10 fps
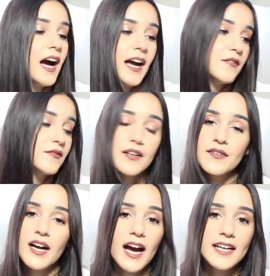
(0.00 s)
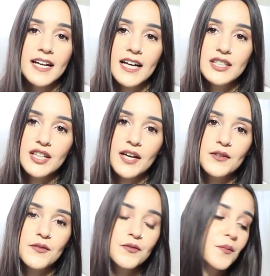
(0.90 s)
I have never had an
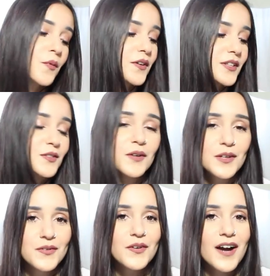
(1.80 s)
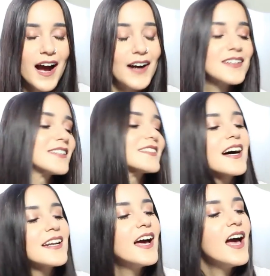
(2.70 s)
eyeshadow for more than 24 hours
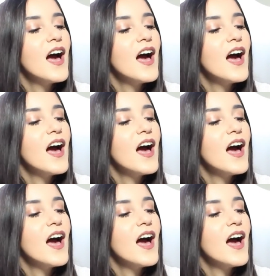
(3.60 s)
on,